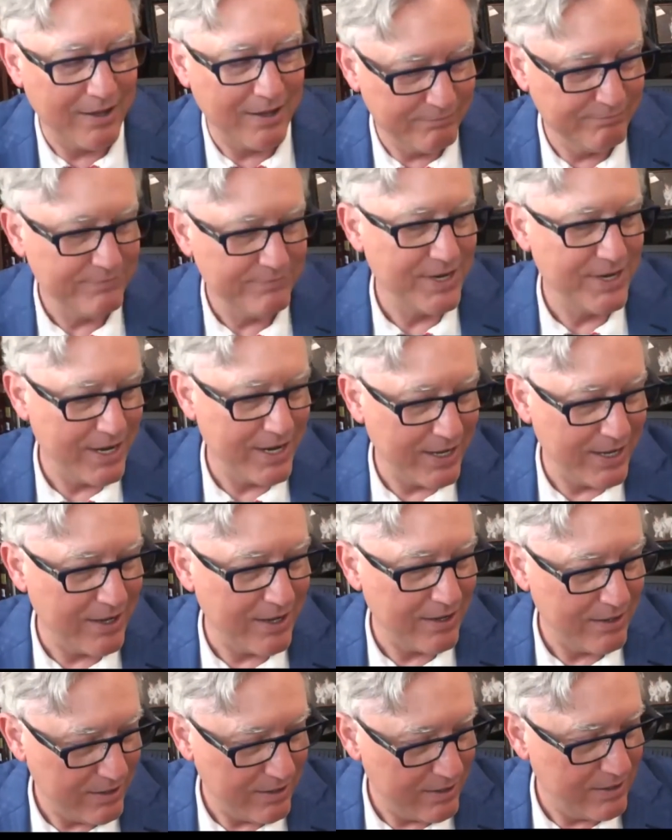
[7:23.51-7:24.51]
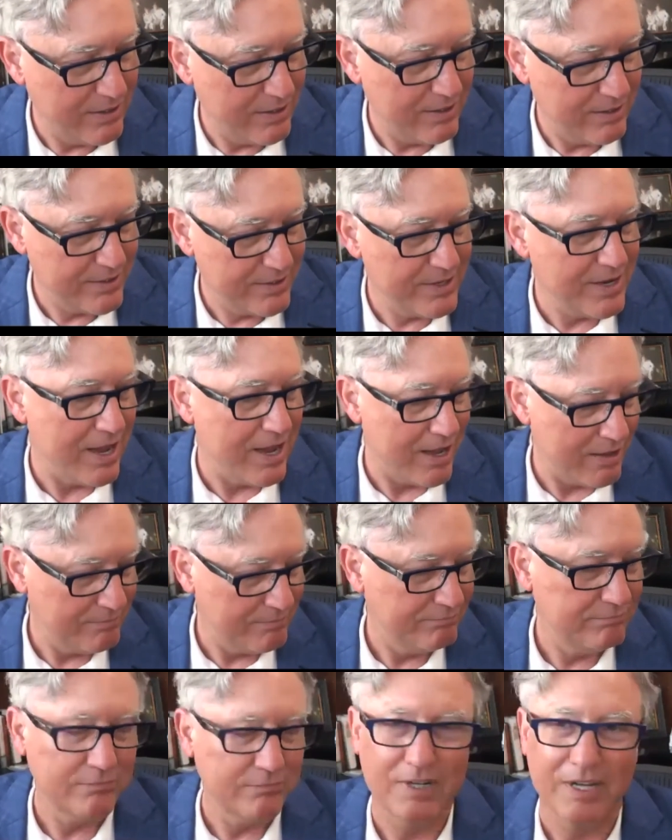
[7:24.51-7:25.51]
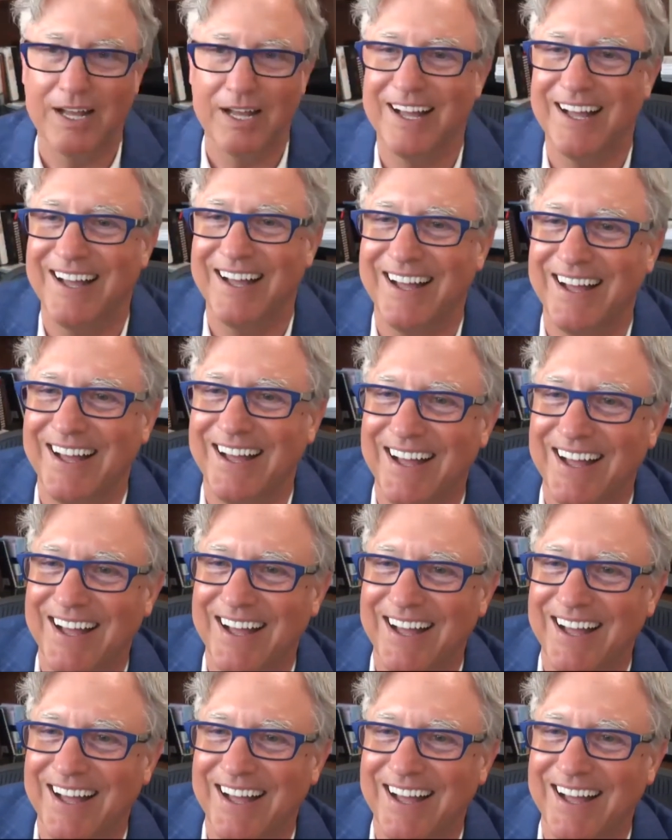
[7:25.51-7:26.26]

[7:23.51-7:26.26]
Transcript: And even if people just go online, which, we